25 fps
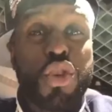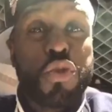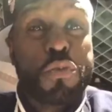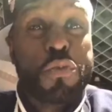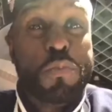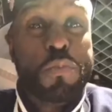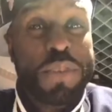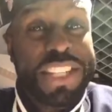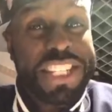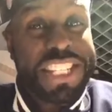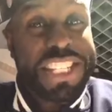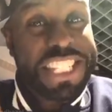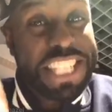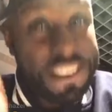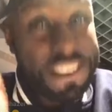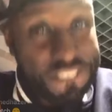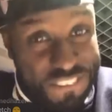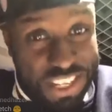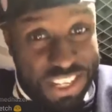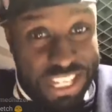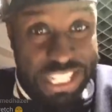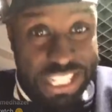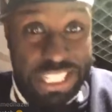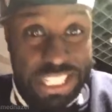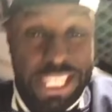to you
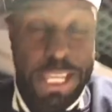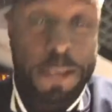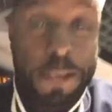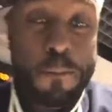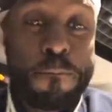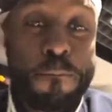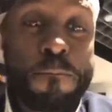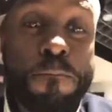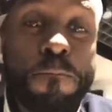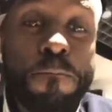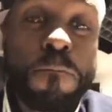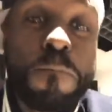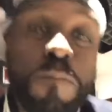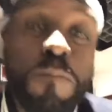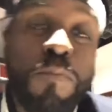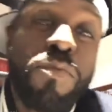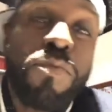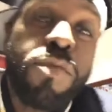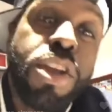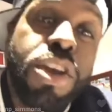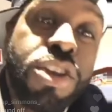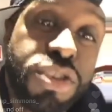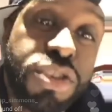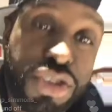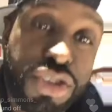specifically.
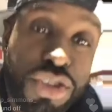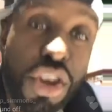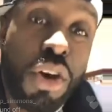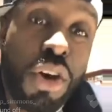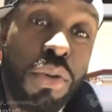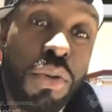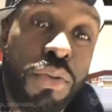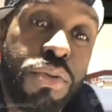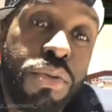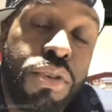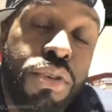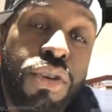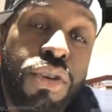So,